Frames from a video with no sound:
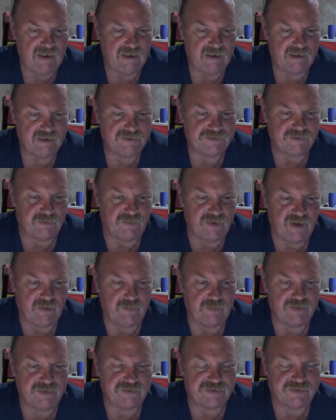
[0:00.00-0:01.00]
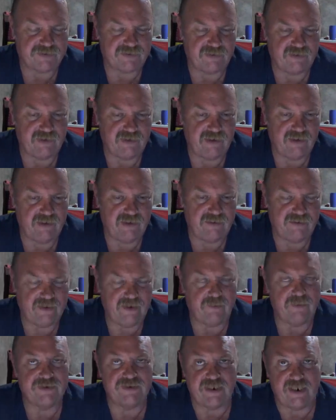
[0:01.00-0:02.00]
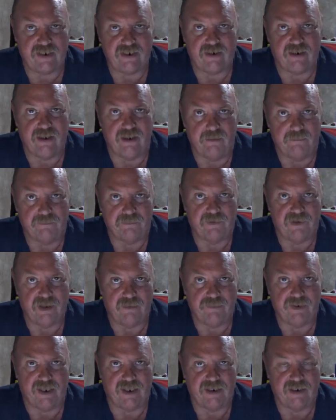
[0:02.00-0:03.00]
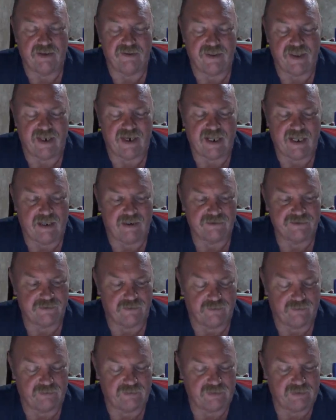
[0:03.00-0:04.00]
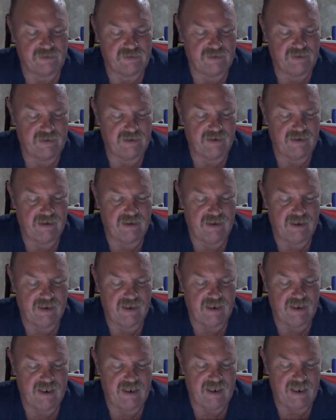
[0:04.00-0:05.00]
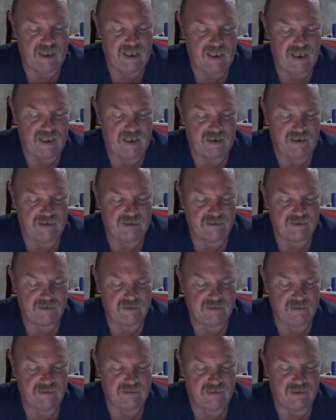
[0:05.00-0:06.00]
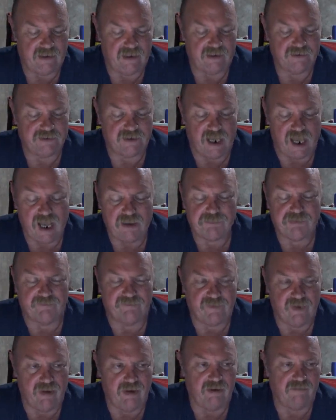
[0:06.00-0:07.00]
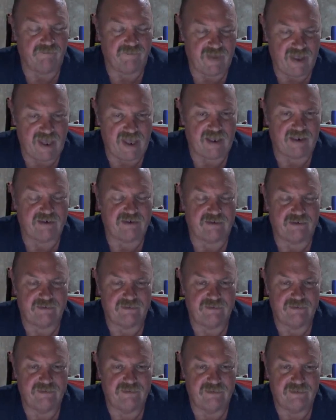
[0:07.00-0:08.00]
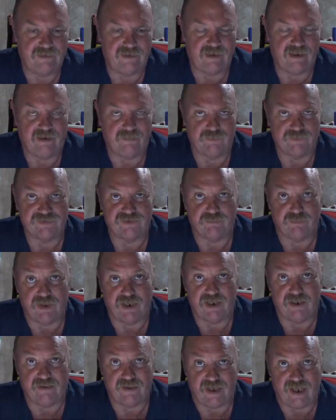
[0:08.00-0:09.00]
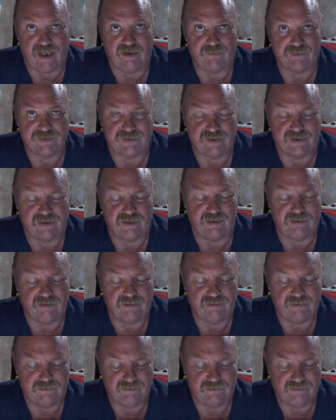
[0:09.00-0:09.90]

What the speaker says: So there was income coming into that household, and on top of all of that was the money that I was sending her.